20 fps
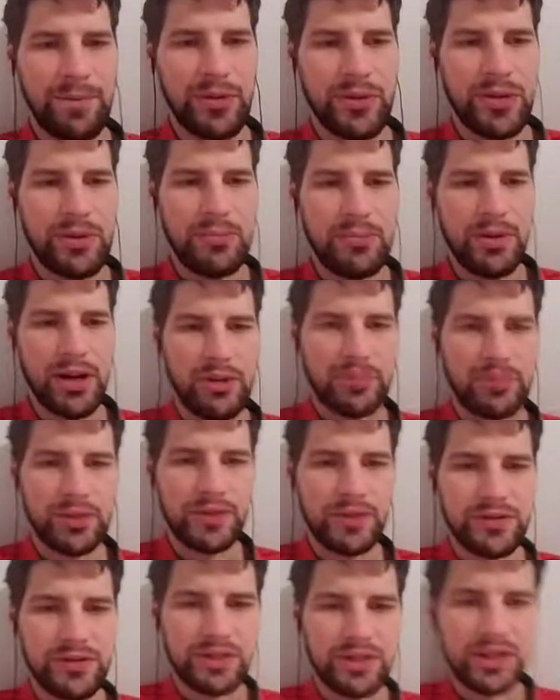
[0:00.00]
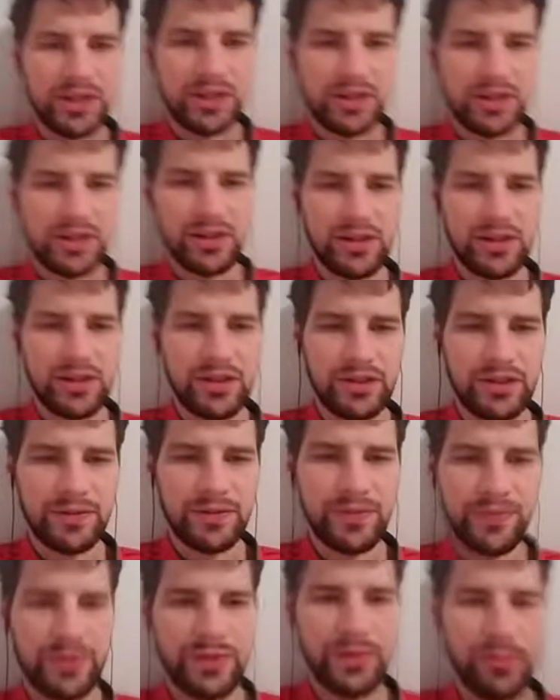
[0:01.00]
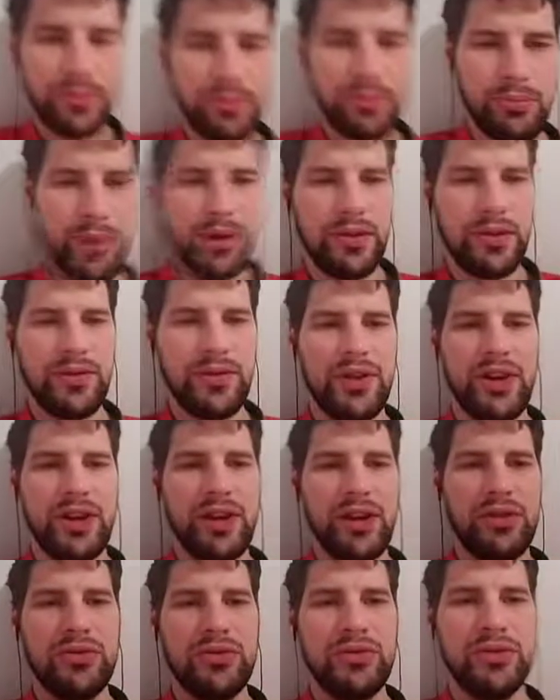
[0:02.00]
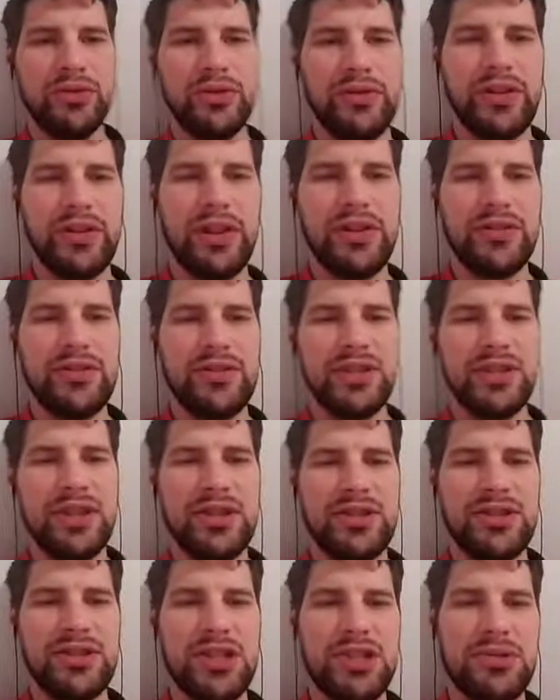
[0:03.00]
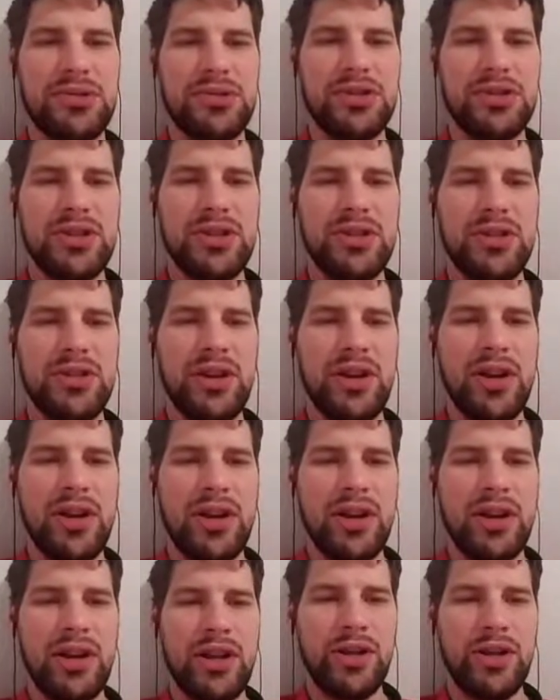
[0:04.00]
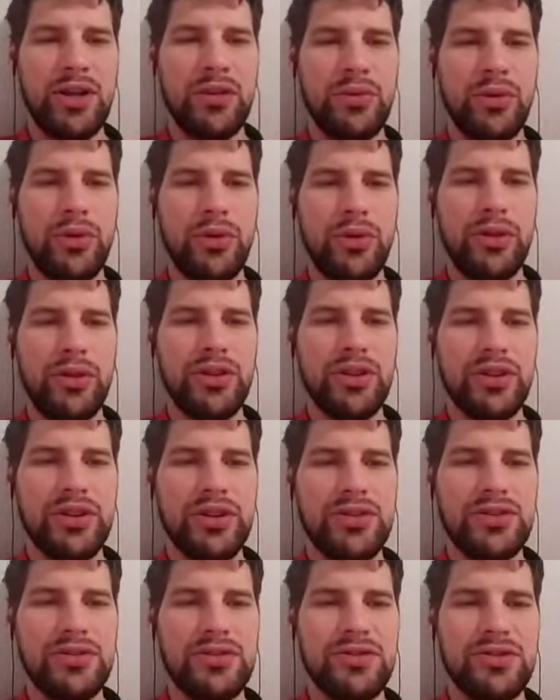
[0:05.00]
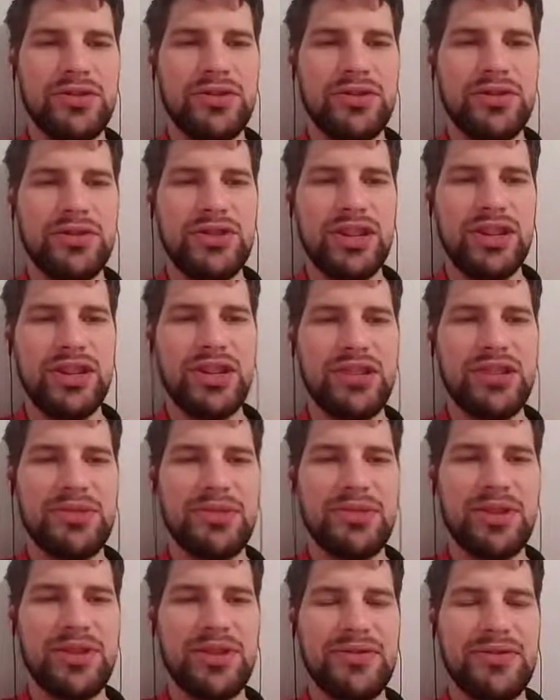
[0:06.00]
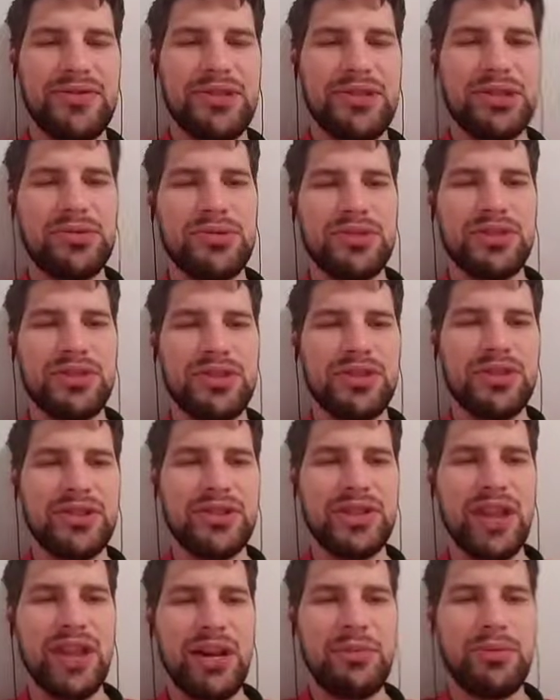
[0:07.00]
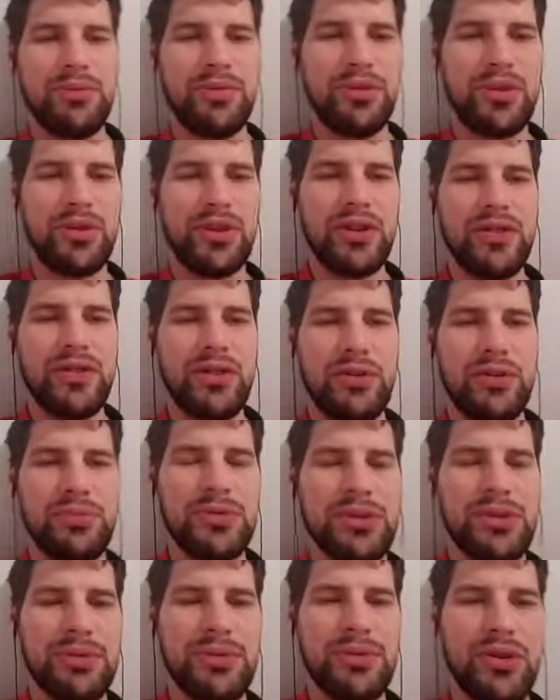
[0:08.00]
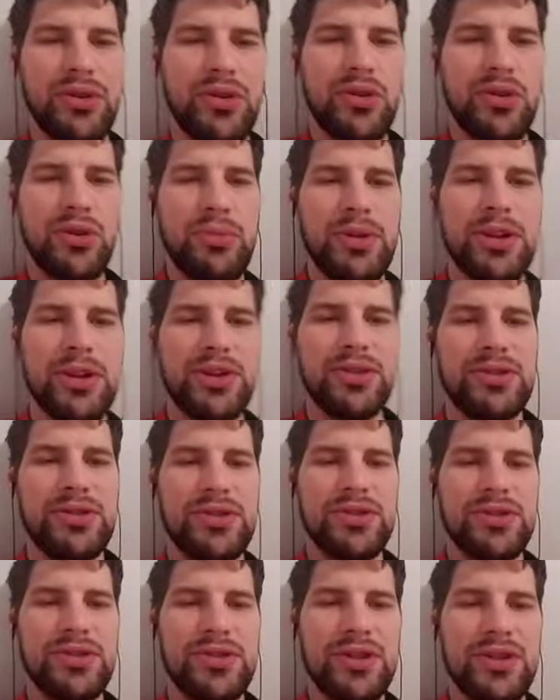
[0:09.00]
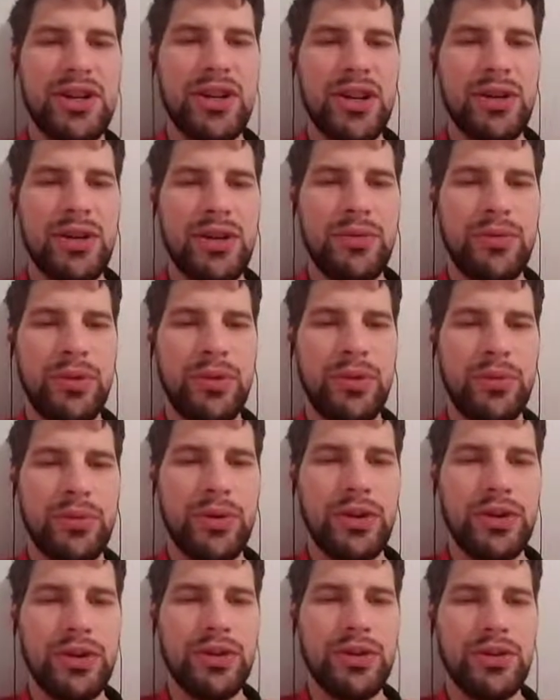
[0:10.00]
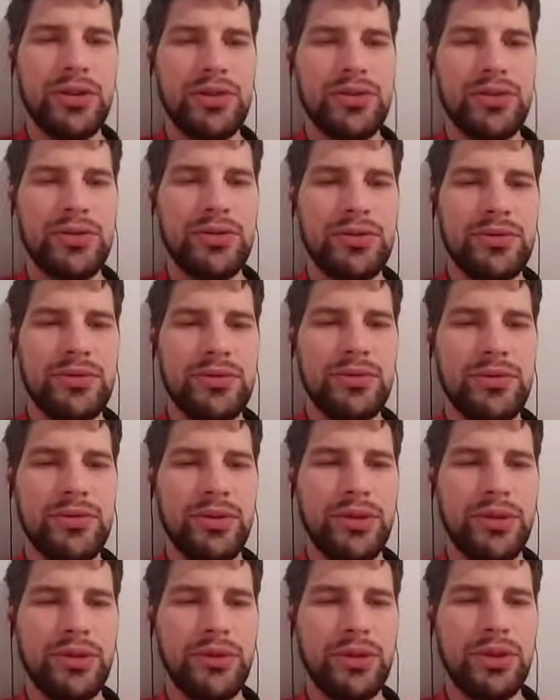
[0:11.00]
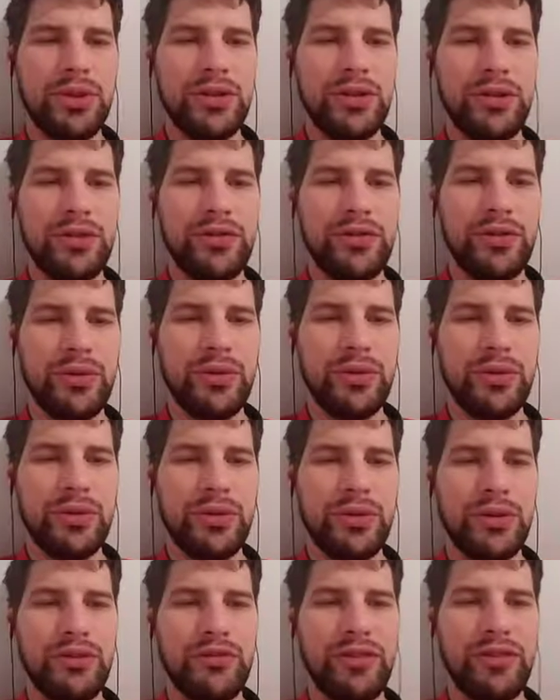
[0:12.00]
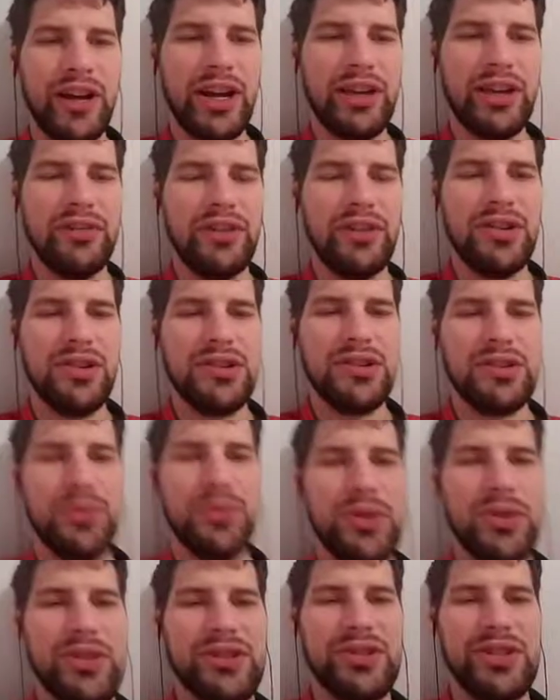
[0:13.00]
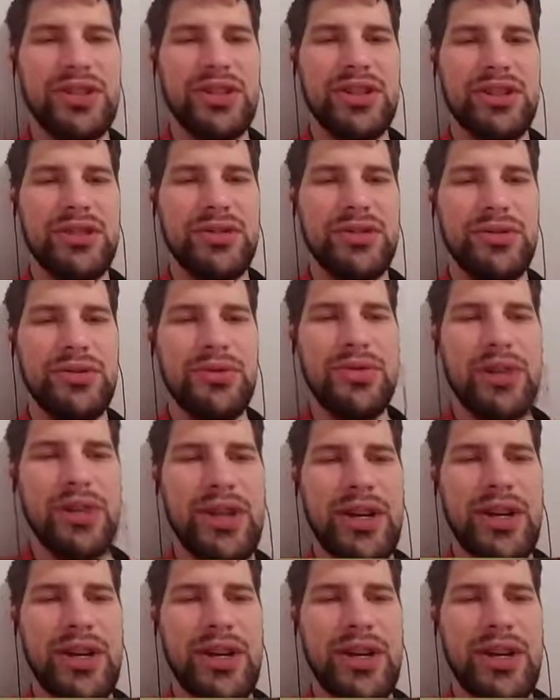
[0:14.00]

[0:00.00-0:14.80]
the bottom left side here, but I know if I send a siege machine through all this, there's a good chance my siege machine could die before it even opens up the core, because there's 1, 2, 3, 4, 5 layers of walls to get through,